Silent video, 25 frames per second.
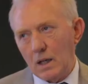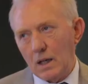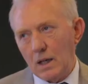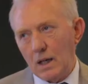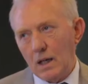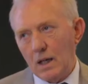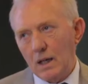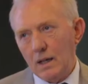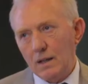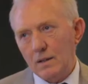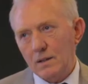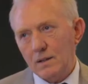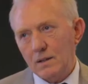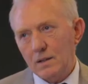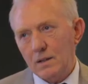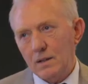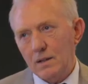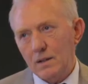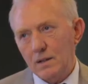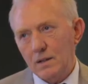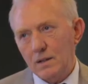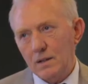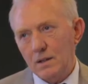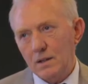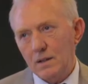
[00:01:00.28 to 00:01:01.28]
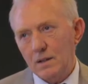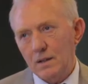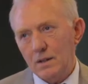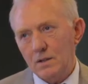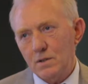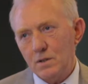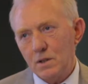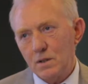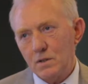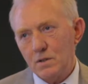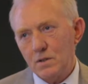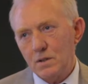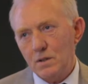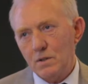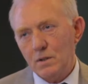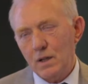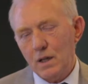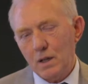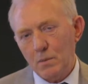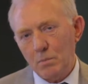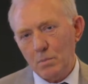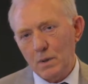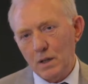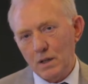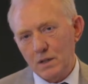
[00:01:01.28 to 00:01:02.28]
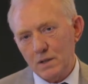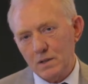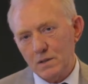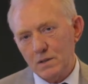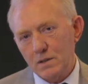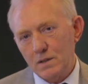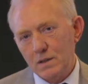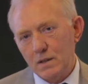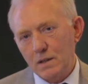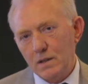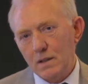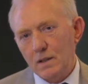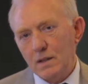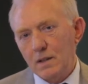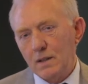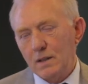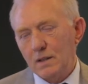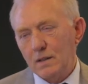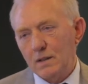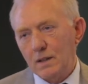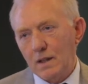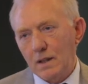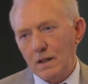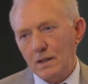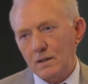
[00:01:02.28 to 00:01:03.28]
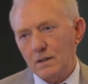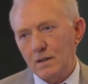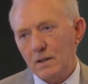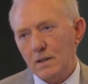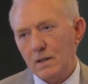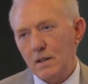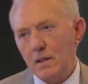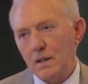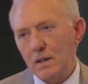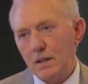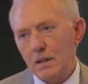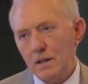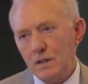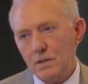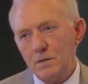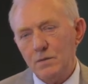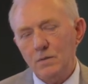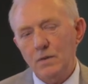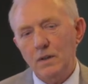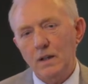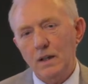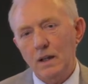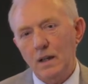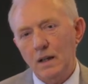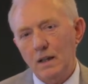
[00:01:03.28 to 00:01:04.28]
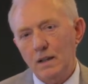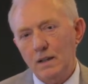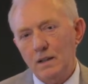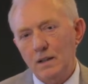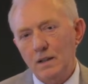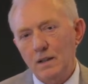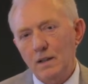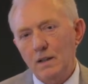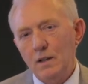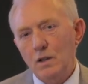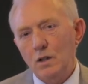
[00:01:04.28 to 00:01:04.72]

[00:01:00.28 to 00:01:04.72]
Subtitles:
and it just so happens that his field